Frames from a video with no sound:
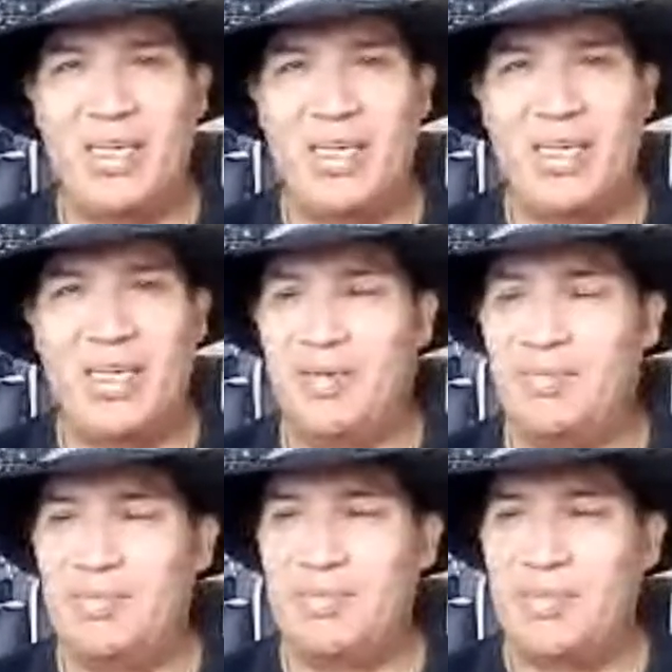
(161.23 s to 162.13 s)

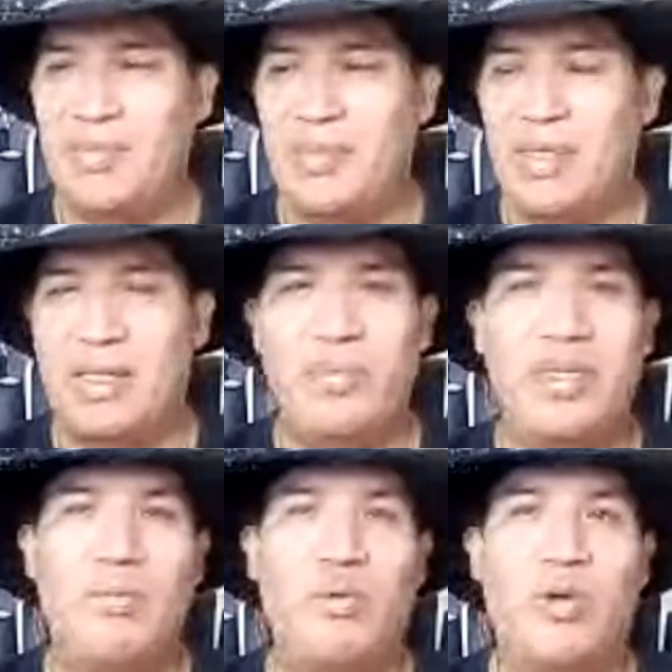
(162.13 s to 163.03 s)
um,
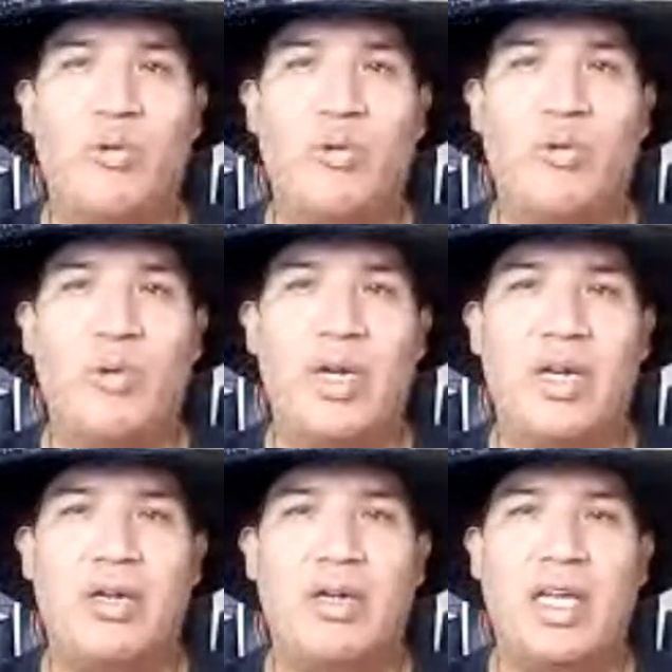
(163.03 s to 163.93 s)
become more
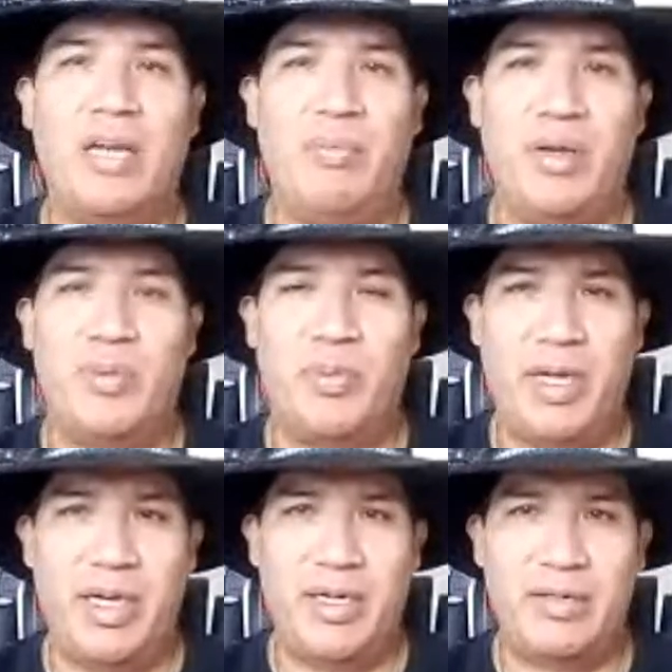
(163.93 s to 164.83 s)
aware and better
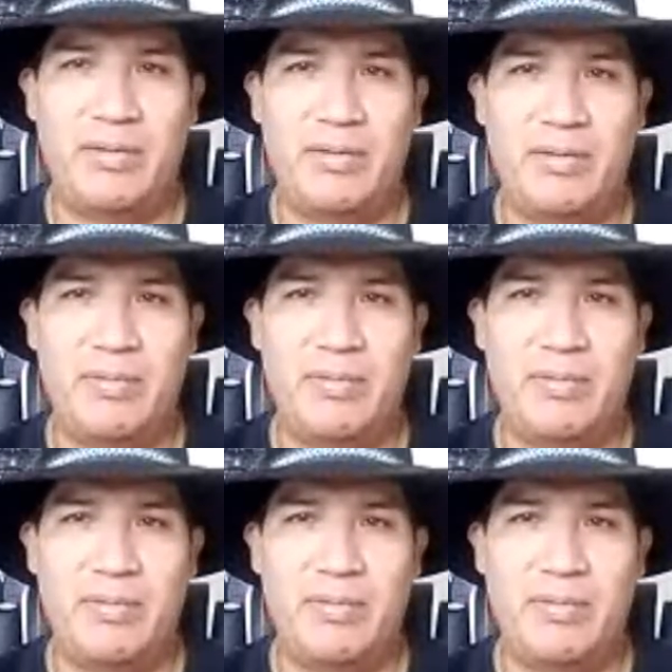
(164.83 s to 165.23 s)
prepared